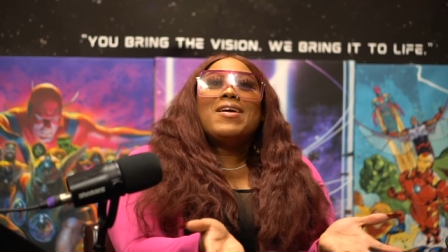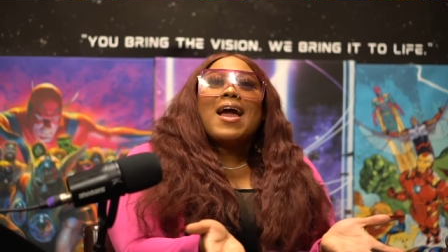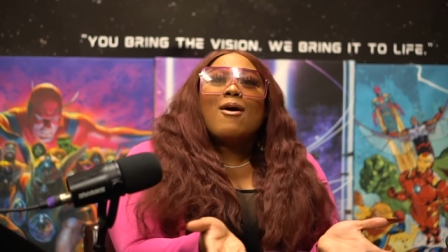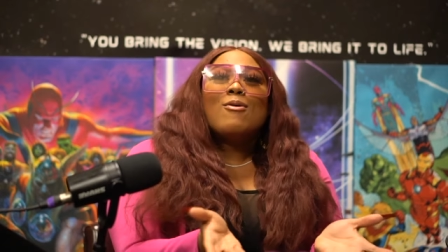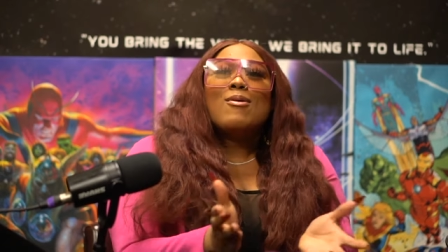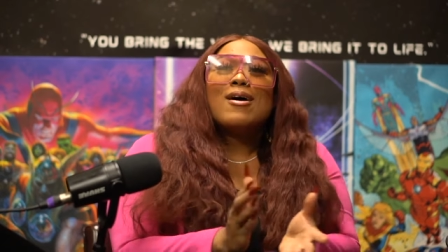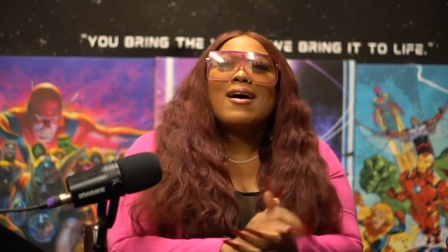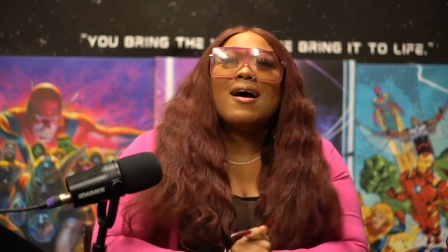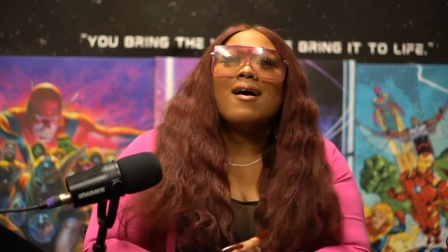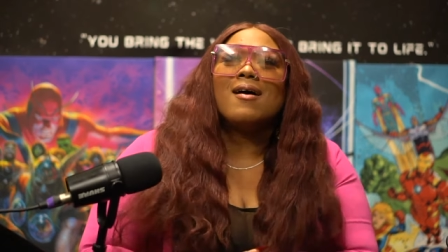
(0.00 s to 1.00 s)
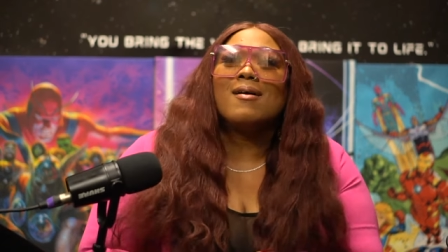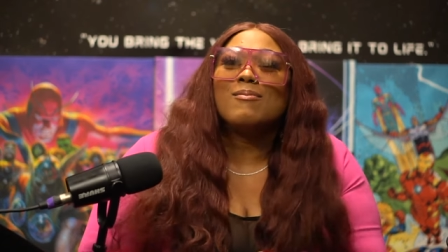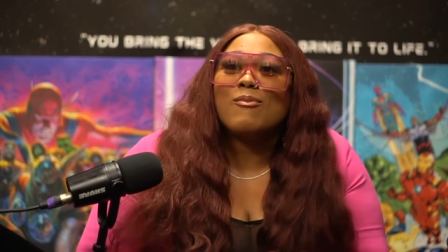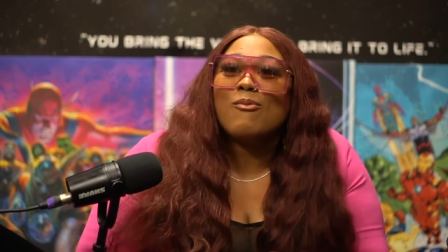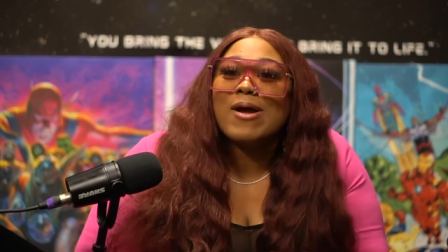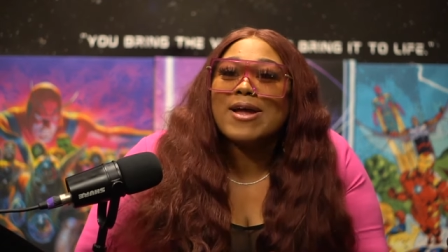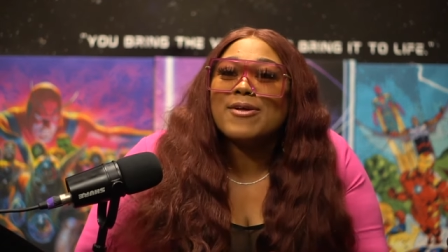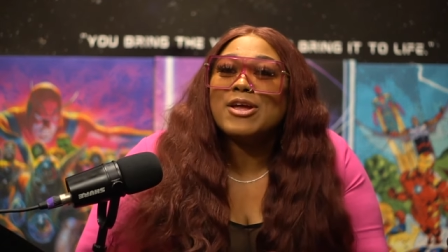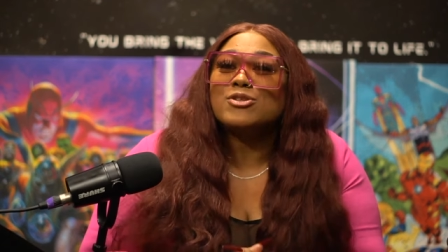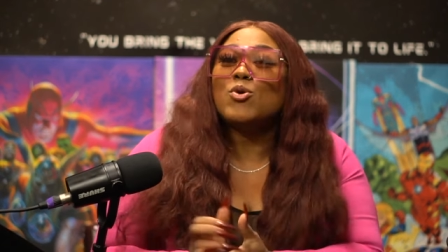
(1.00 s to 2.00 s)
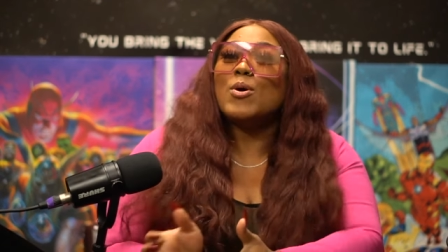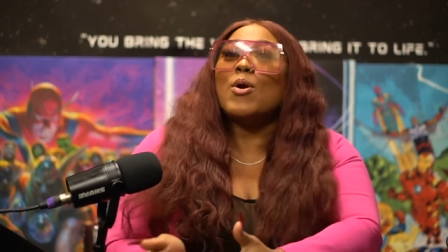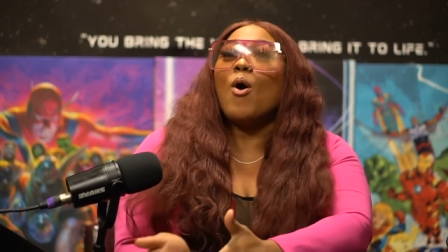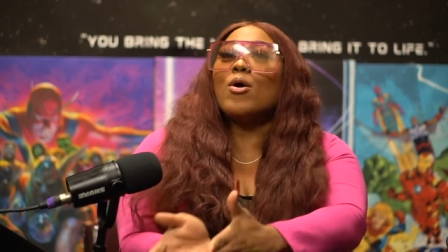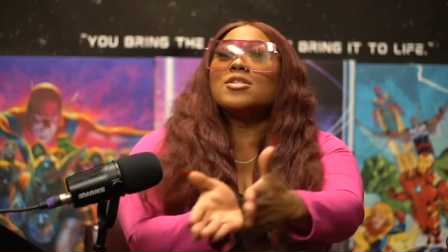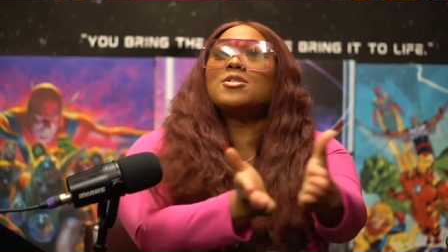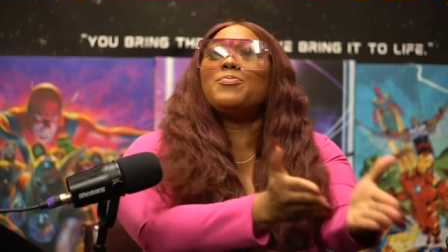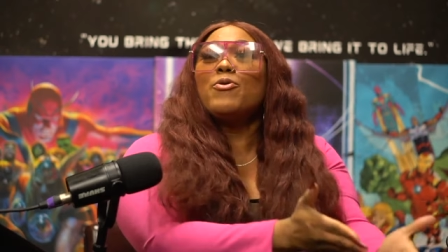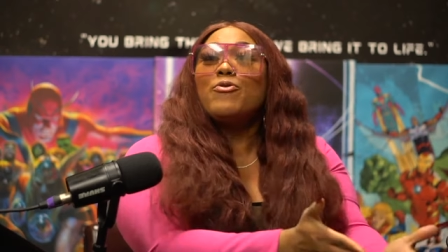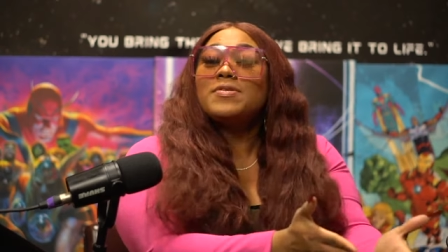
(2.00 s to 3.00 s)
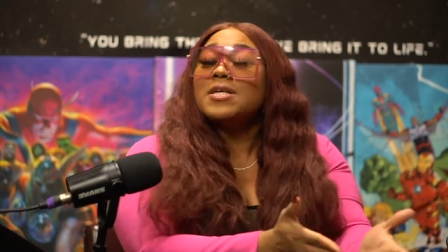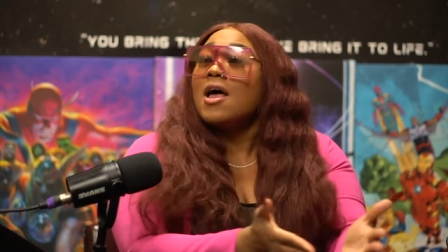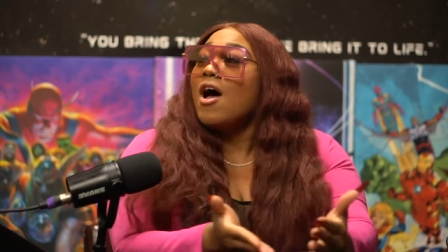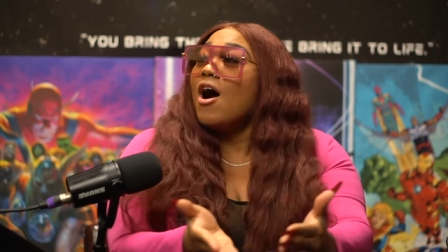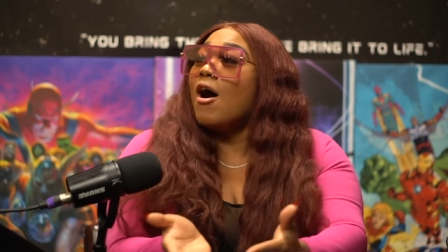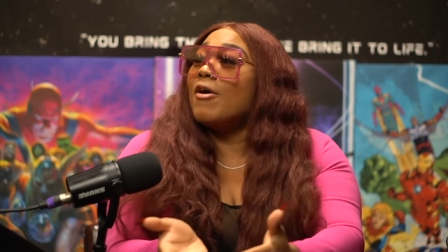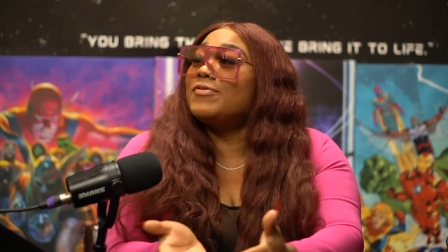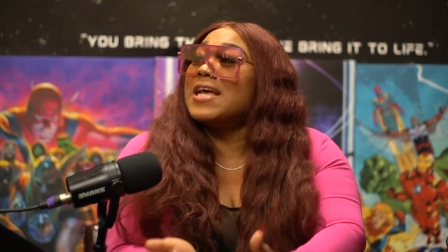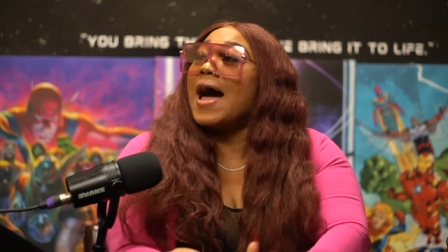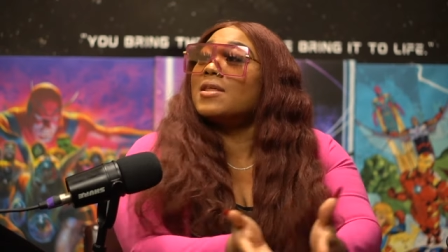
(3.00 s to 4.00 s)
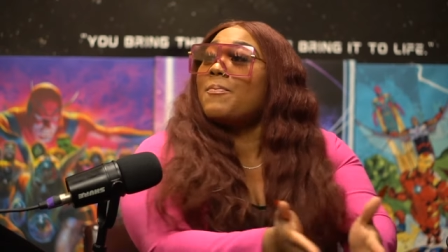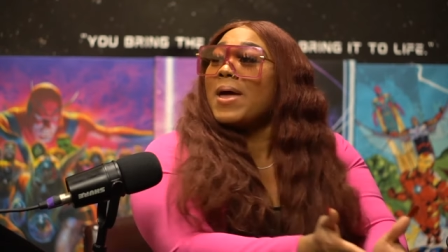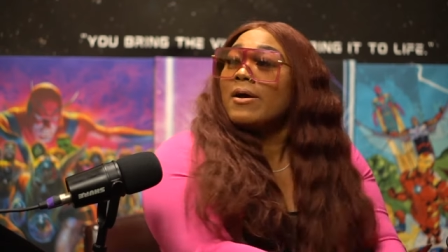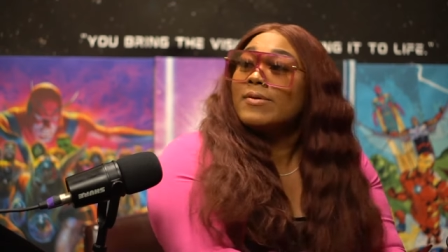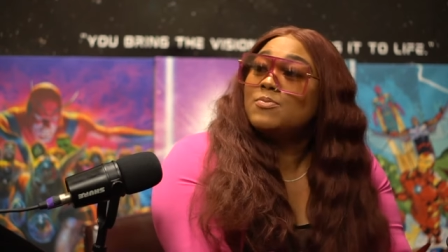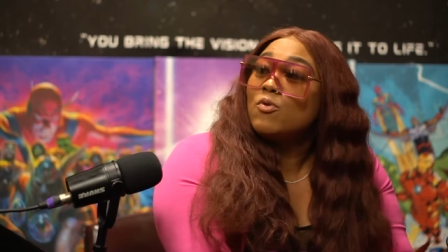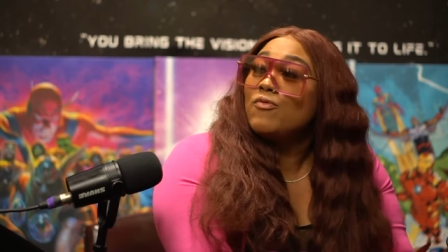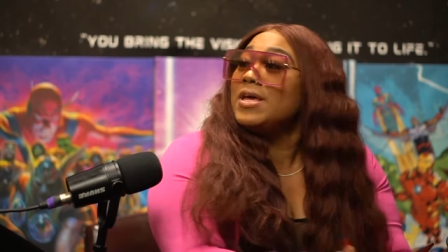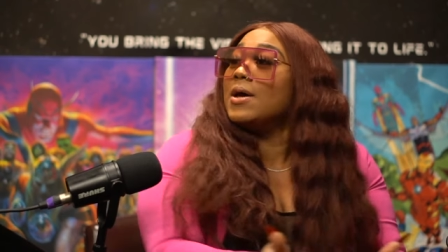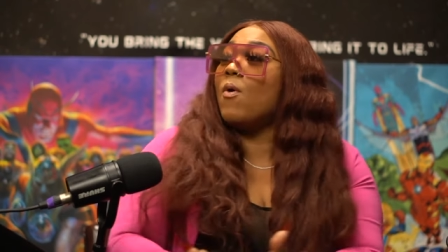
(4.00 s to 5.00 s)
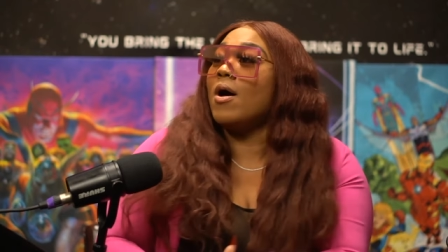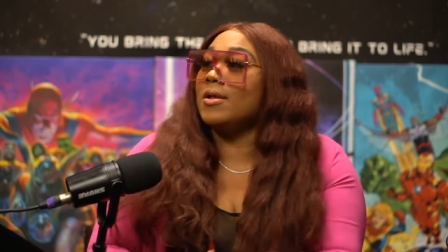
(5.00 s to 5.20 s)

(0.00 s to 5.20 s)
mm-hmm. out um, where they're doing all spoofs of Tyler Perry's movie in one.